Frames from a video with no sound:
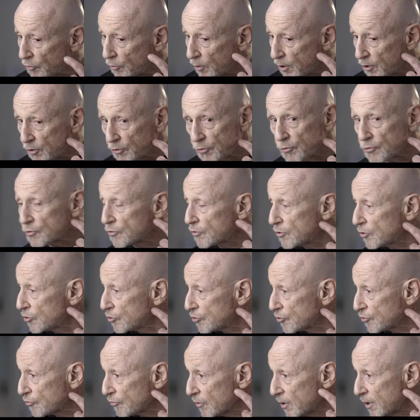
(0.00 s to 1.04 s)
22
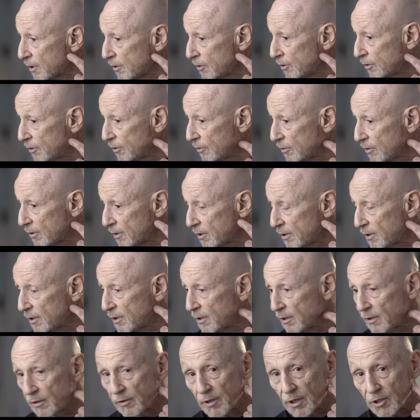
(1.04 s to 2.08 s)
stitches right here.
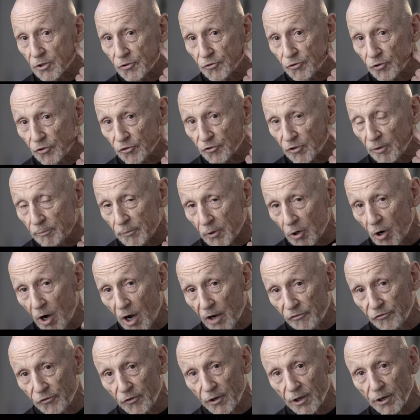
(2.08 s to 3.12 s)
And they just took something
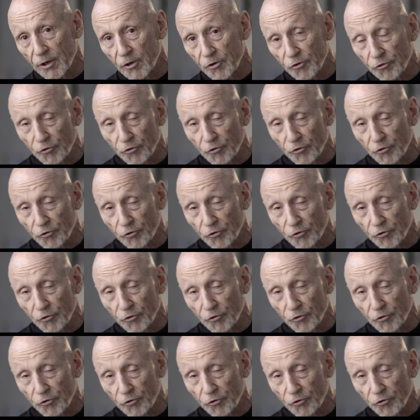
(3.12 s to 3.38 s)
off there.